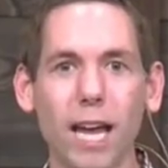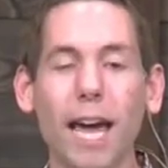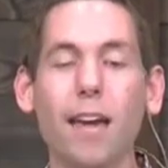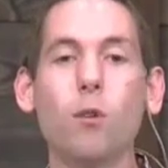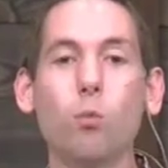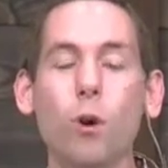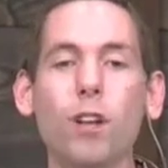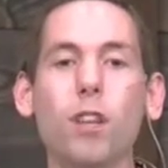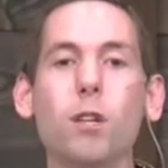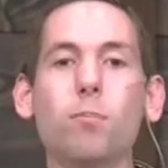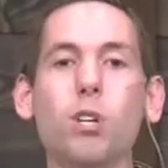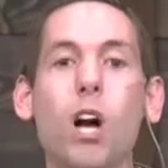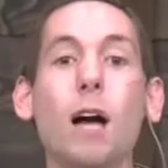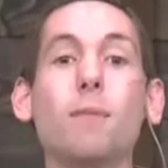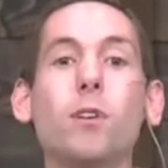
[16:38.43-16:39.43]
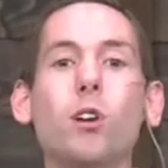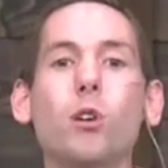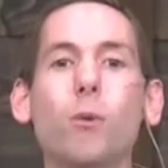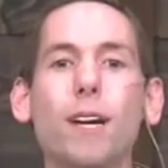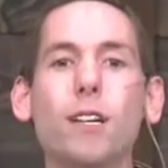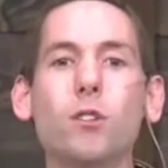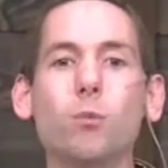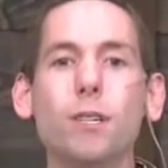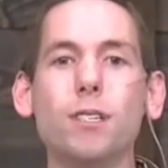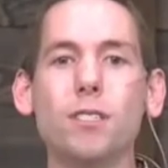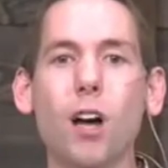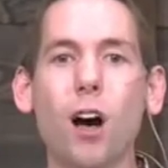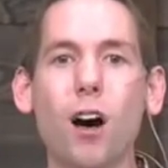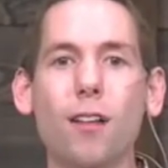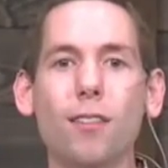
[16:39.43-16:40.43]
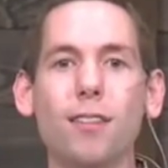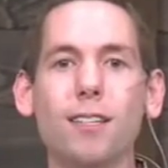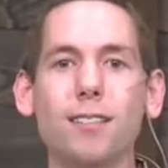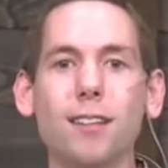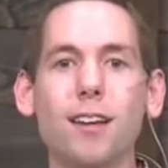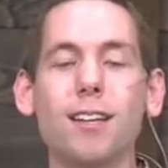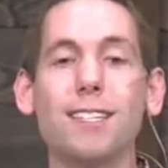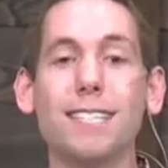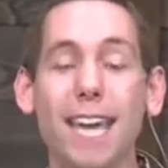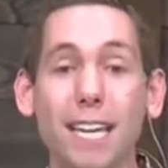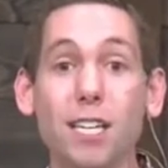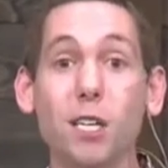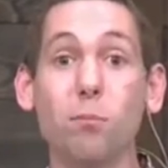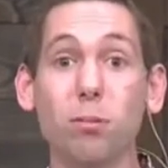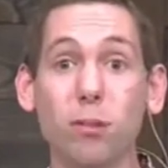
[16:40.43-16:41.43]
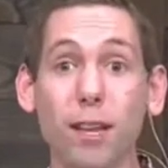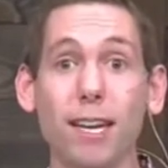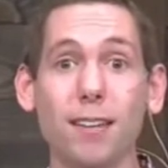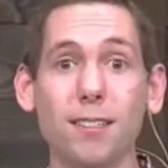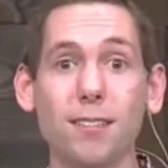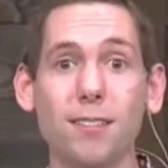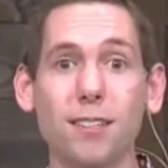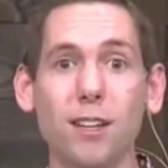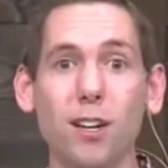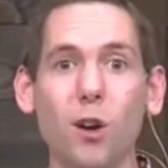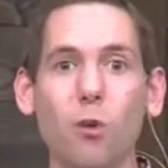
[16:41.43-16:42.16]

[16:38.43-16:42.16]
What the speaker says: And one of the primary ways we saw this taking place